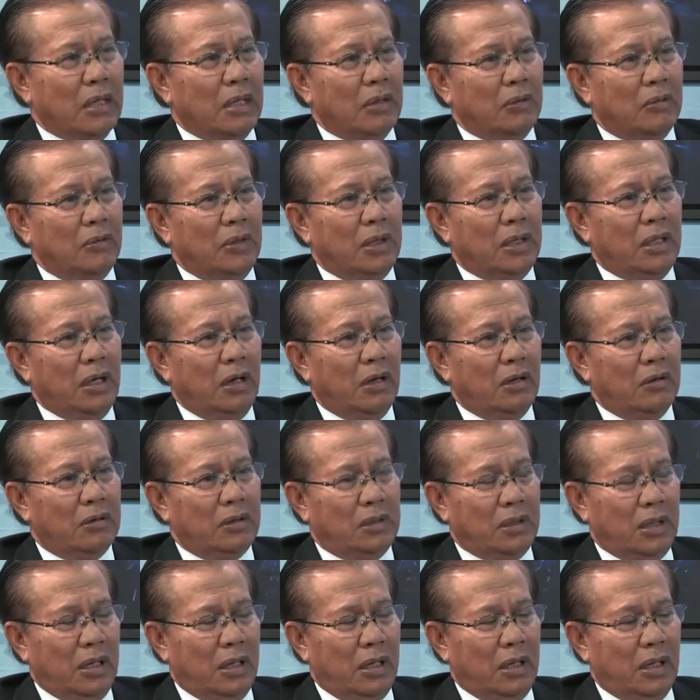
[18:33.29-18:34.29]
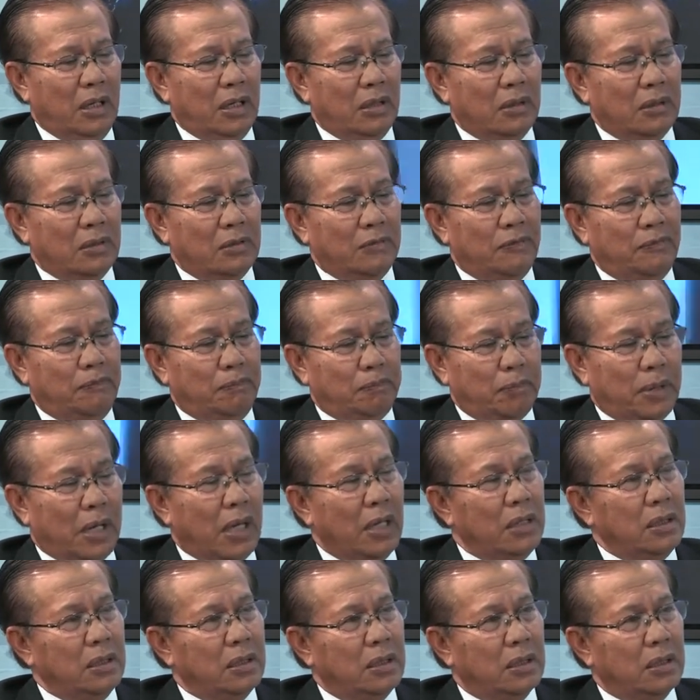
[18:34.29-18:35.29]
without uh,
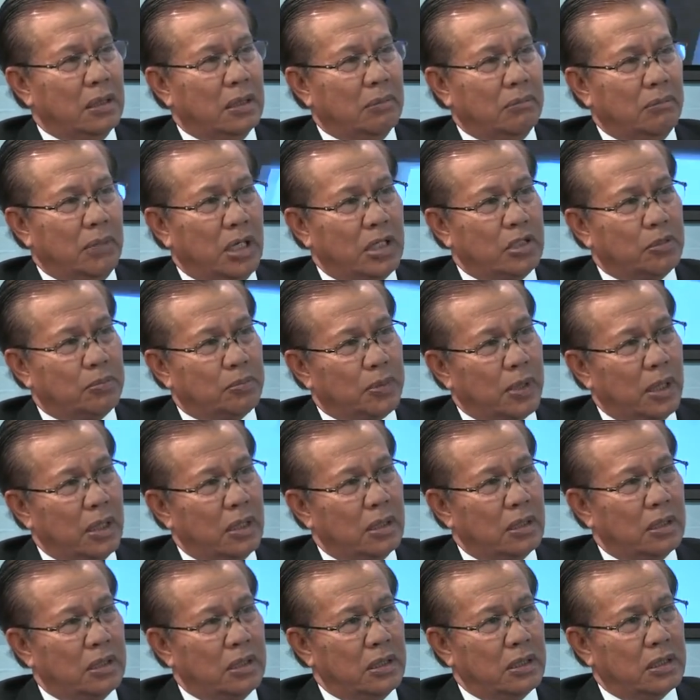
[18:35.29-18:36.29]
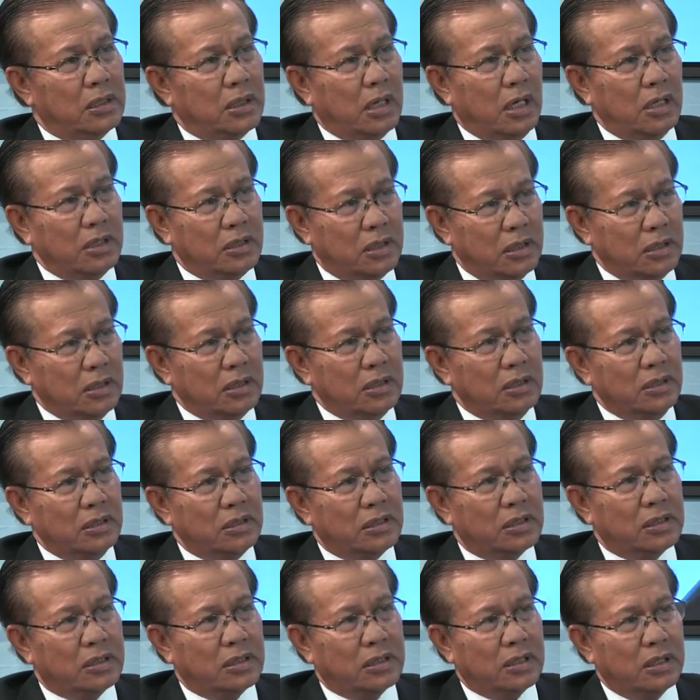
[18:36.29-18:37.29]
prior much prior
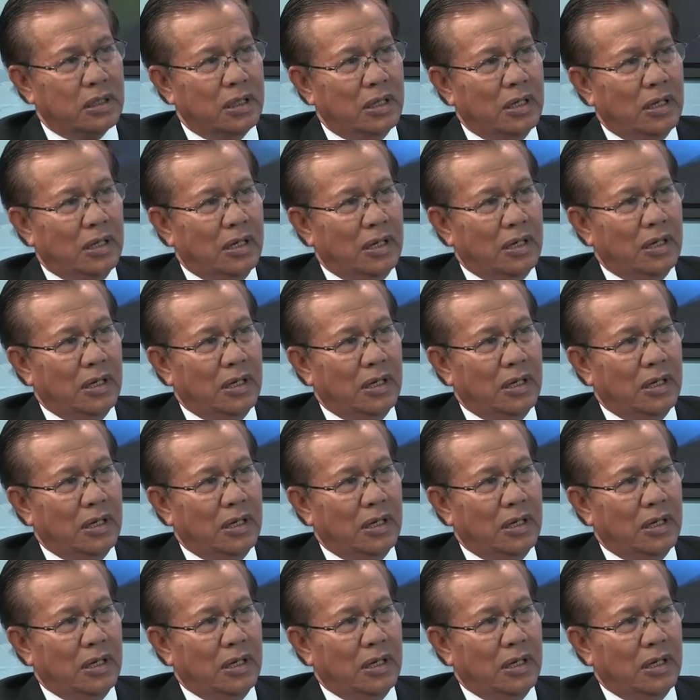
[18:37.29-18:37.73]
discussions, mm -hmm.